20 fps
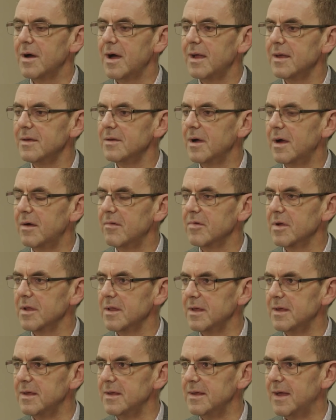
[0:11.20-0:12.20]
I
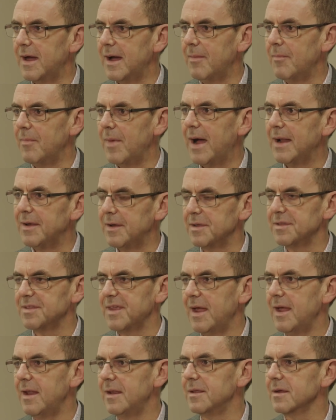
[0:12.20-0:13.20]
really
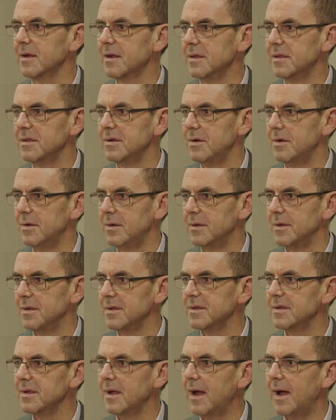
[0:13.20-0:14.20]
understand the
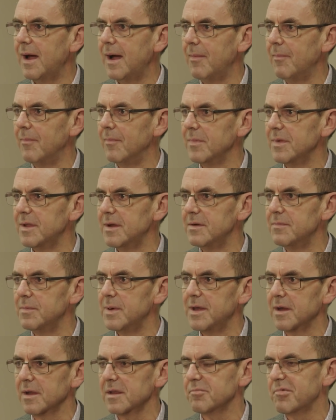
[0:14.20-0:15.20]
concerns that have
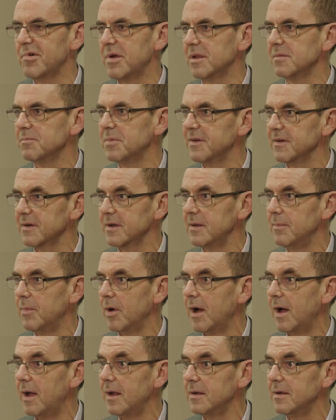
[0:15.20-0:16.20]
been expressed, particularly
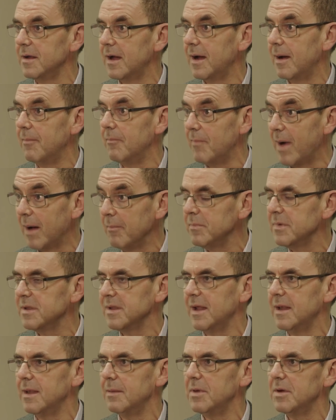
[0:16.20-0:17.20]
by mums
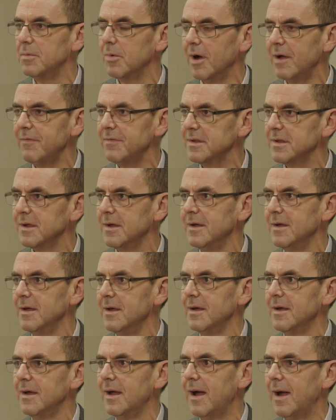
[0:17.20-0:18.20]
and the midwives.
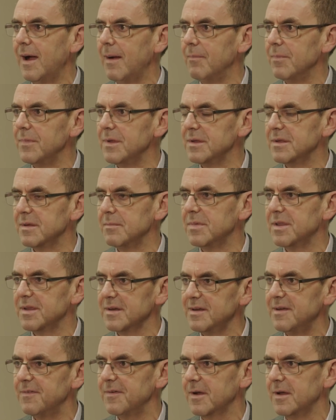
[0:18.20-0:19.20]
There's some
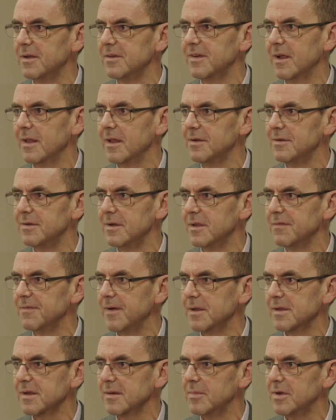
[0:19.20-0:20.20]
significant challenges
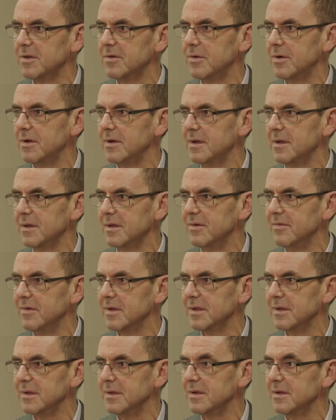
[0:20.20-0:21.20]
facing maternity
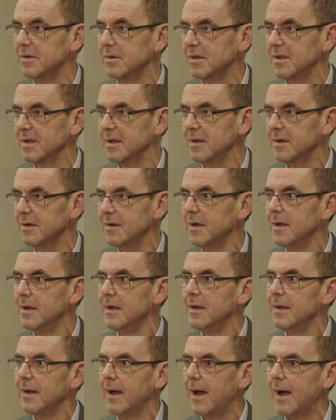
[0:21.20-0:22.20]
services in New Zealand,
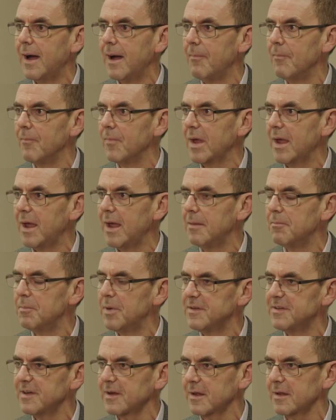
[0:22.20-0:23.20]
and
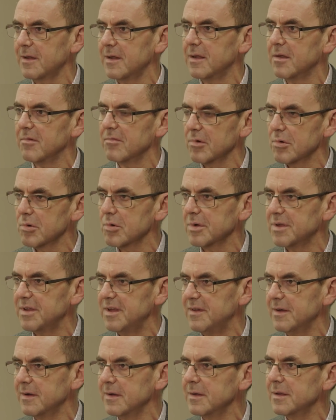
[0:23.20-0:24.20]
particularly in the rural
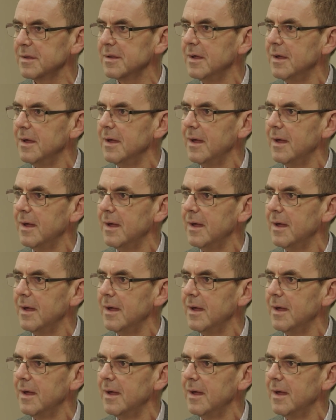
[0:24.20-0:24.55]
settings,